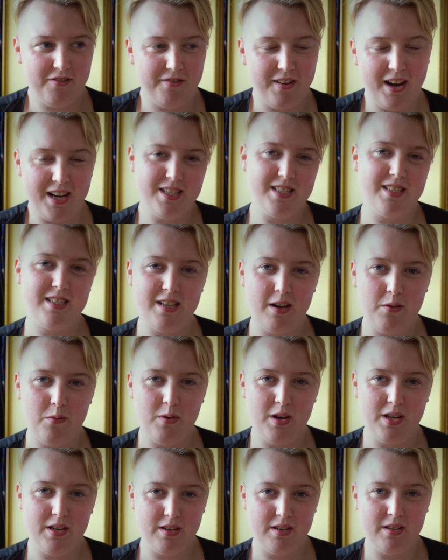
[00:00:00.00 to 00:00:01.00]
find
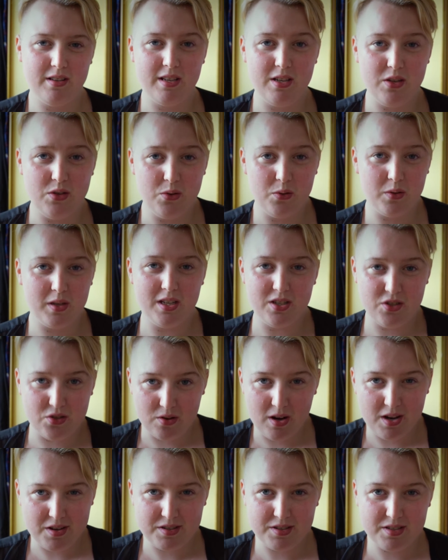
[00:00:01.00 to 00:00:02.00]
someone that you can
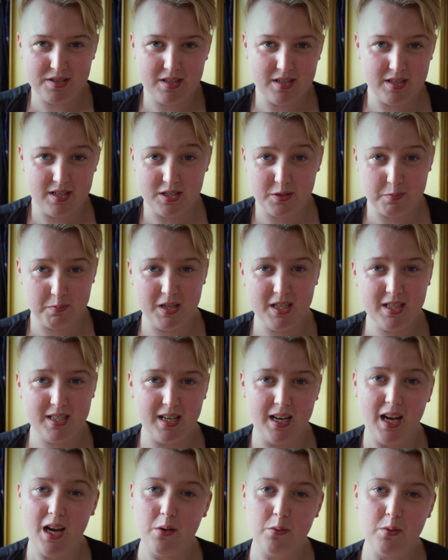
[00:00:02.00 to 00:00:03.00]
trust to speak
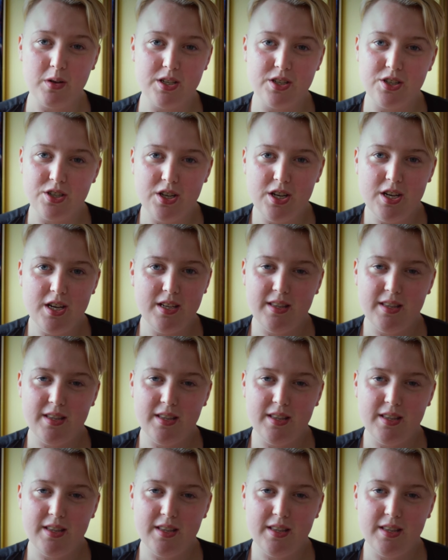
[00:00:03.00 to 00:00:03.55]
the language.